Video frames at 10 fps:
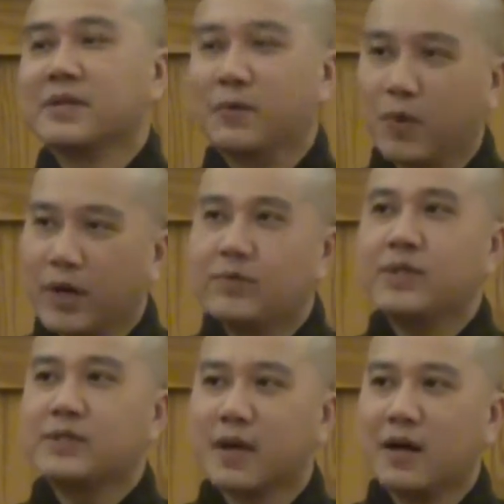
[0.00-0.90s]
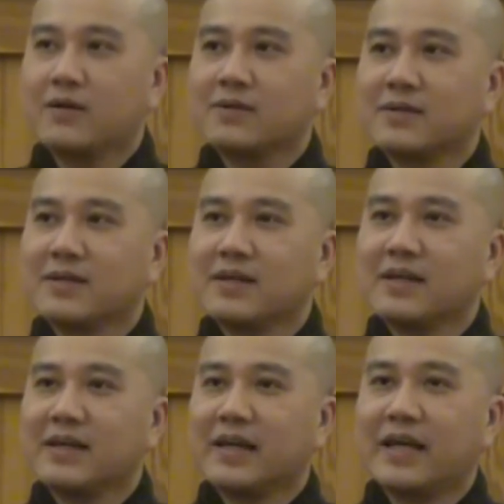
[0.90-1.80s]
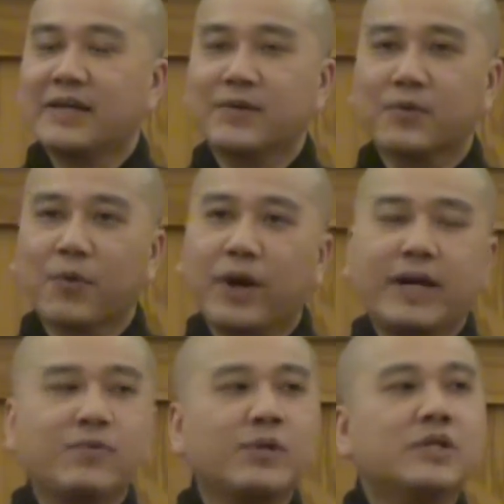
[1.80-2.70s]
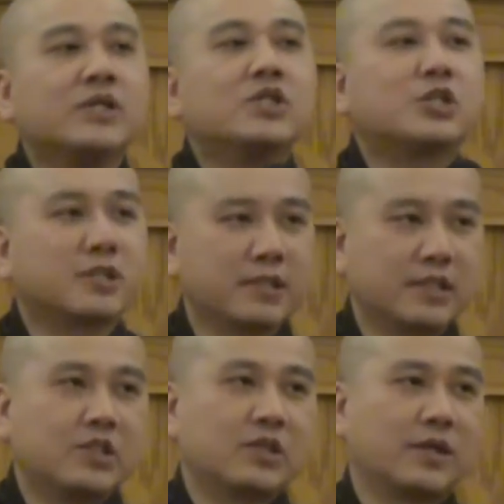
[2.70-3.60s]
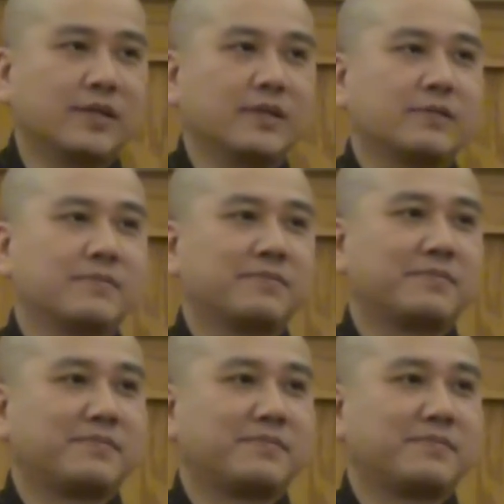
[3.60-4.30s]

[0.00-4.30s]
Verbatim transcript: the way we talk, and the way we nurture each other.